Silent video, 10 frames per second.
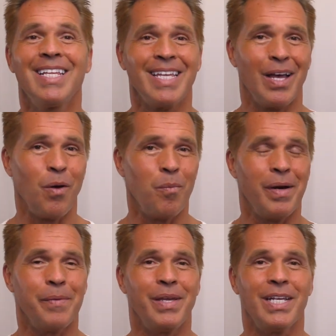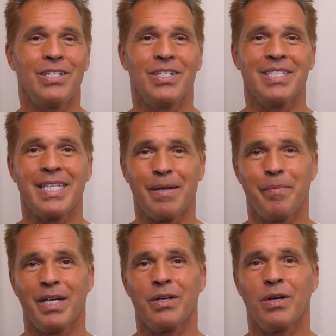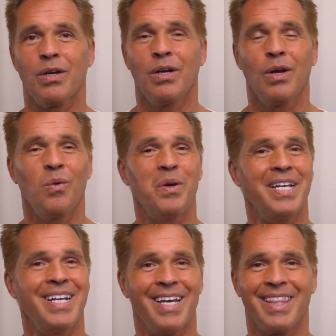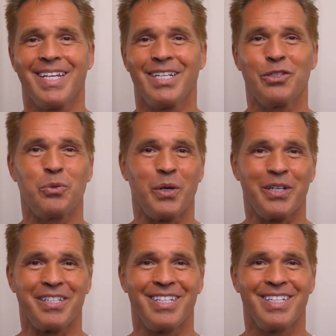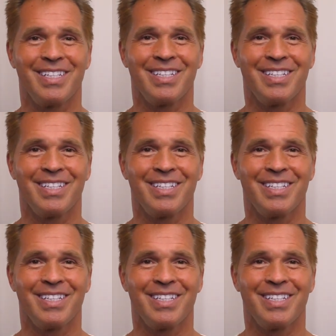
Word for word: to help my patients get better when nothing else works.